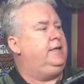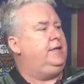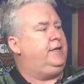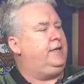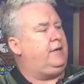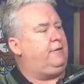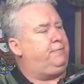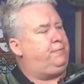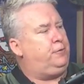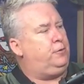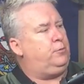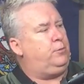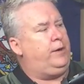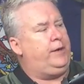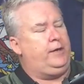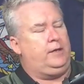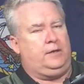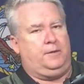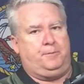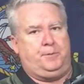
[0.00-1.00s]
You got a full
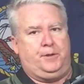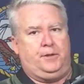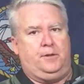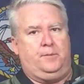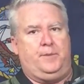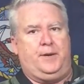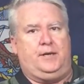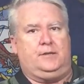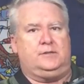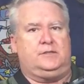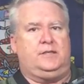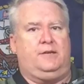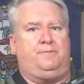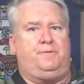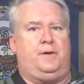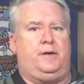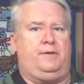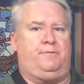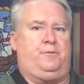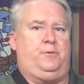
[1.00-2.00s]
rail up here to mount
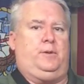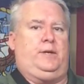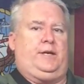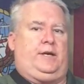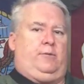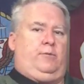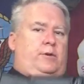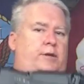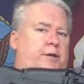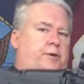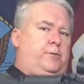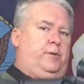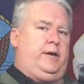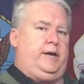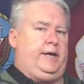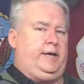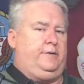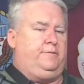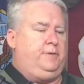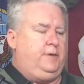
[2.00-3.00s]
stuff on if you want to get really
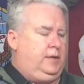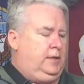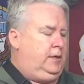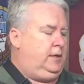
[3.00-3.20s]
creative.